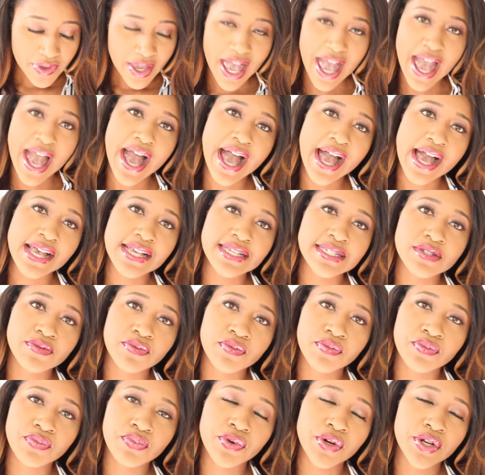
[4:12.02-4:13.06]
as
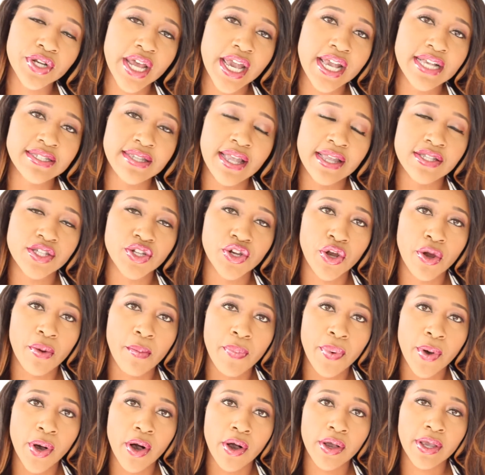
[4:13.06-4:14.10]
Brené states in her
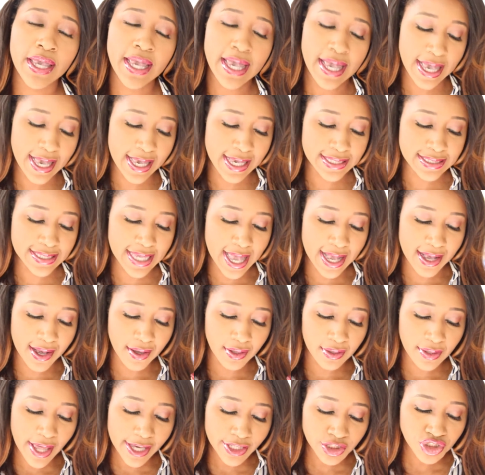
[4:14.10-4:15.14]
book, is a
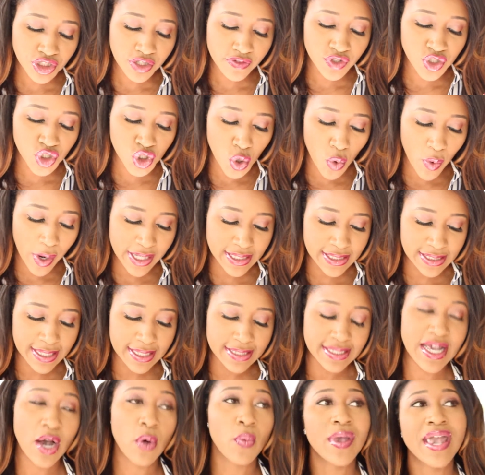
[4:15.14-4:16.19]
collection of
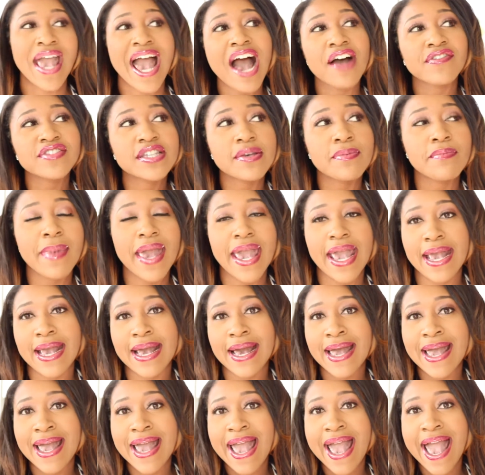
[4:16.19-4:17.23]
choices that we have to
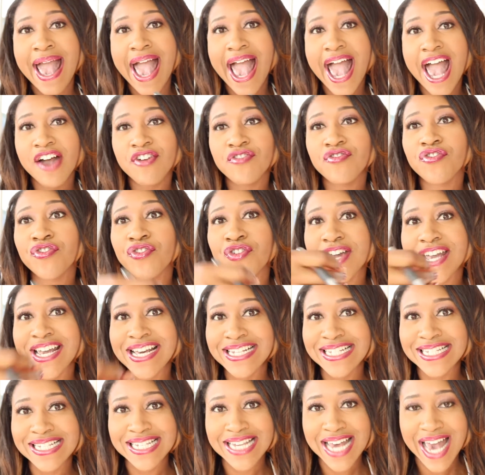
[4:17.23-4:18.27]
make
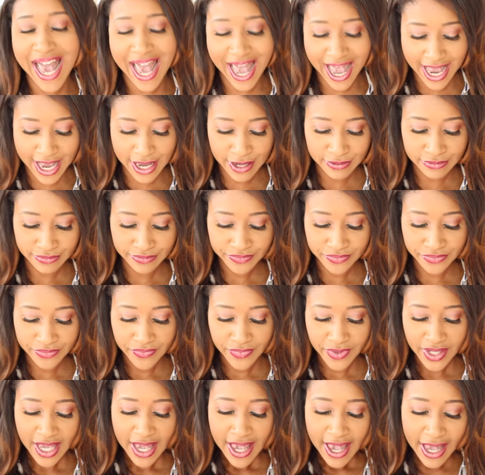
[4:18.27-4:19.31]
every day.
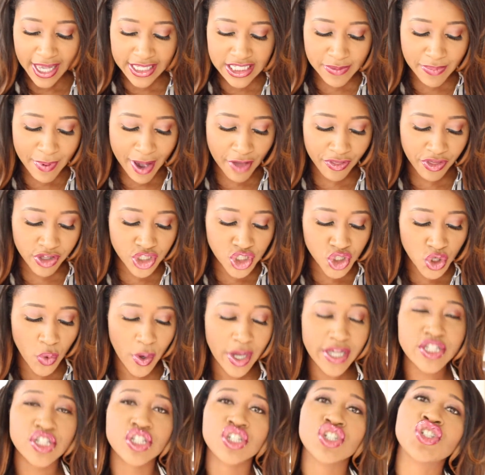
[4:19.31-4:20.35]
It's about the
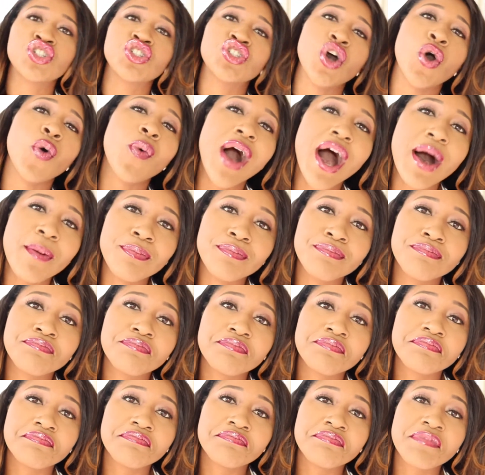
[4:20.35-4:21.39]
choice to show up
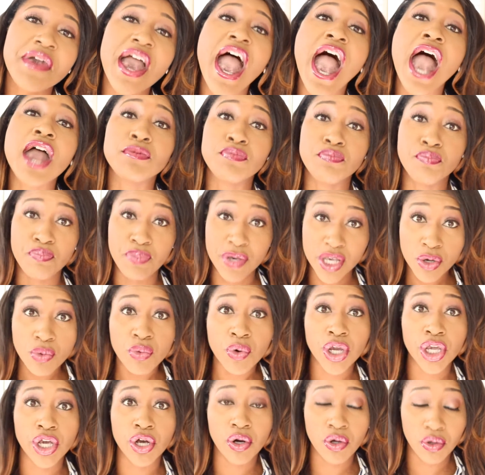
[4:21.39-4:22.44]
and be
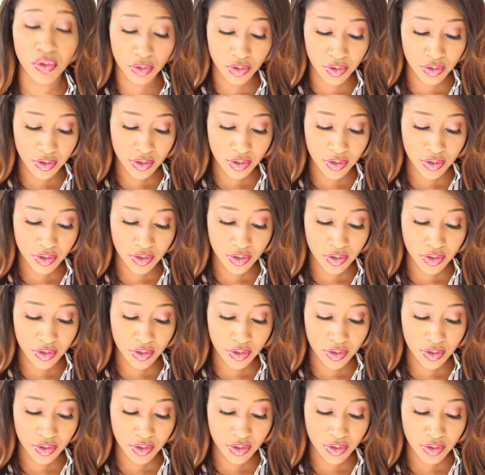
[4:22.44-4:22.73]
real,